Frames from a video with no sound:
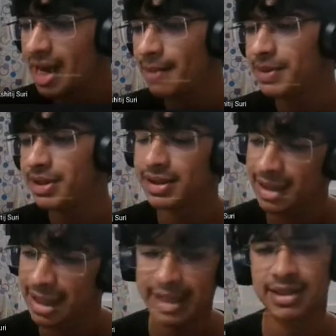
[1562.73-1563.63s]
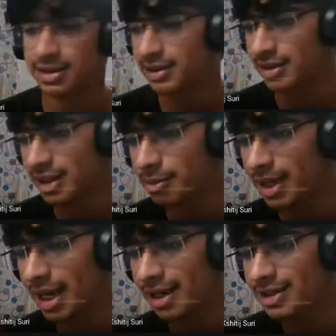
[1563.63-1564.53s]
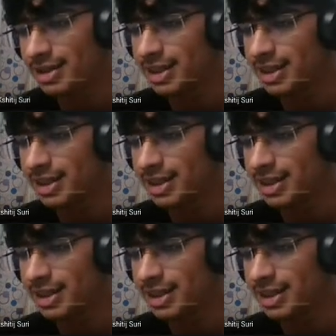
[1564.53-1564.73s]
me happier. Thanks. I'm glad.